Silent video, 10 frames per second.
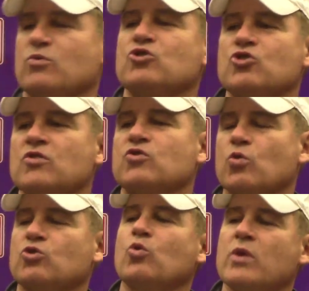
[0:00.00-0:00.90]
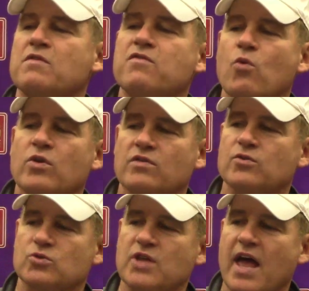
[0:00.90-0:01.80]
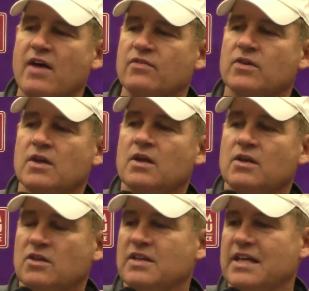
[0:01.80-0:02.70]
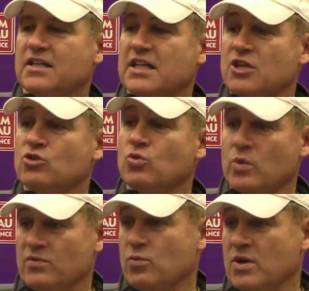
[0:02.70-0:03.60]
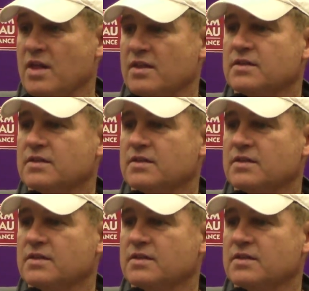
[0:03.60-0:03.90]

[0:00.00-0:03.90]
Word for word: We should have scored 24 in the first half to take the lead 24 0.